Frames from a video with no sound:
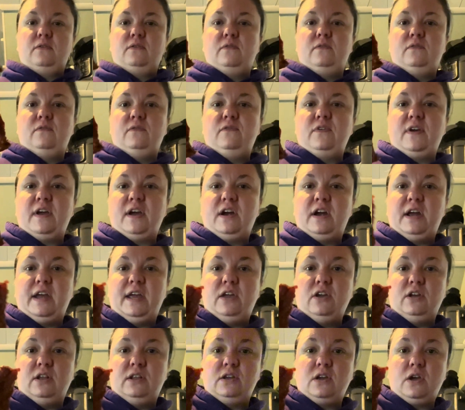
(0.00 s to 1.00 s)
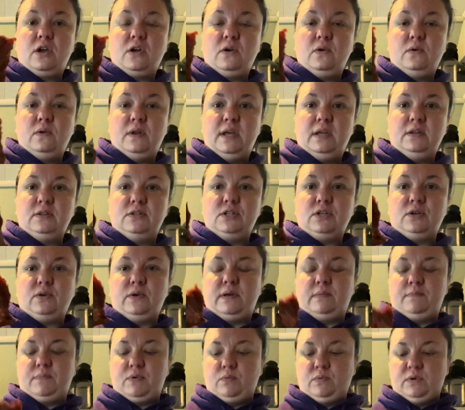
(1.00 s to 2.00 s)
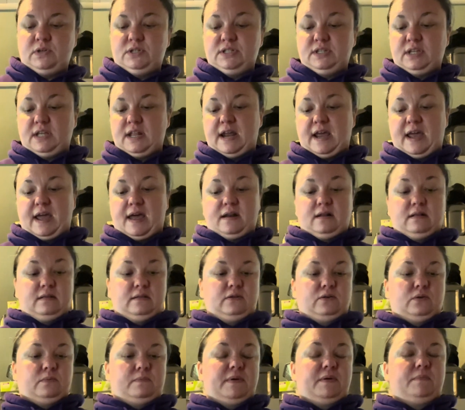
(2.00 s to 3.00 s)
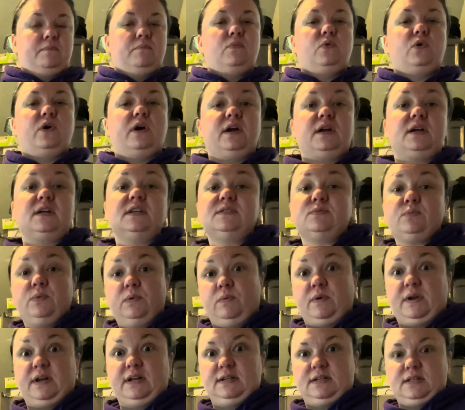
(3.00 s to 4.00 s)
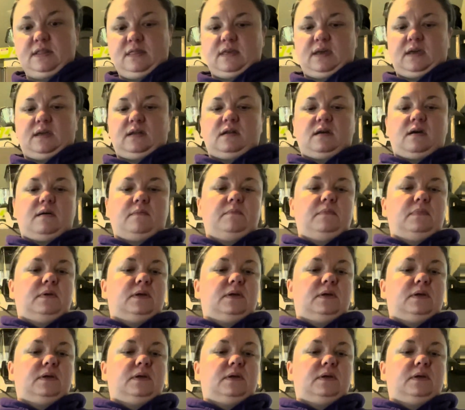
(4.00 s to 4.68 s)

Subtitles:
very good coating to it, but we're just going to add a little bit more because we want it to thicken up.